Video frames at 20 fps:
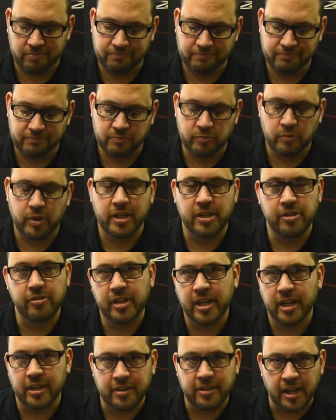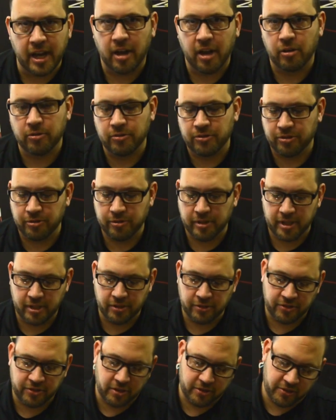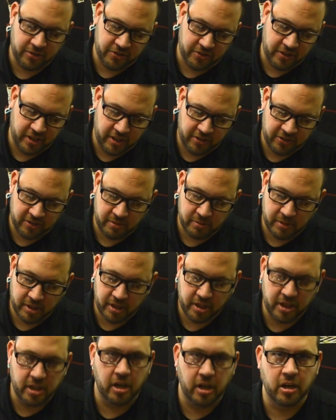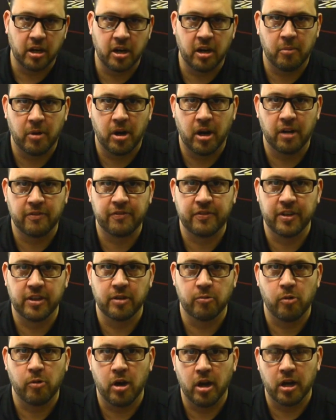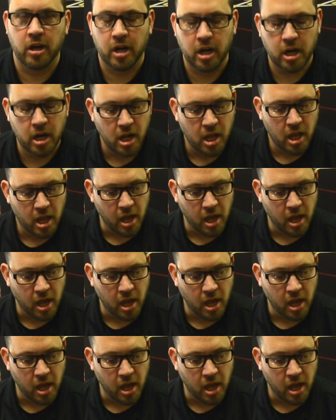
when you get down to it, you'll start to see some of the gunk come off in the water,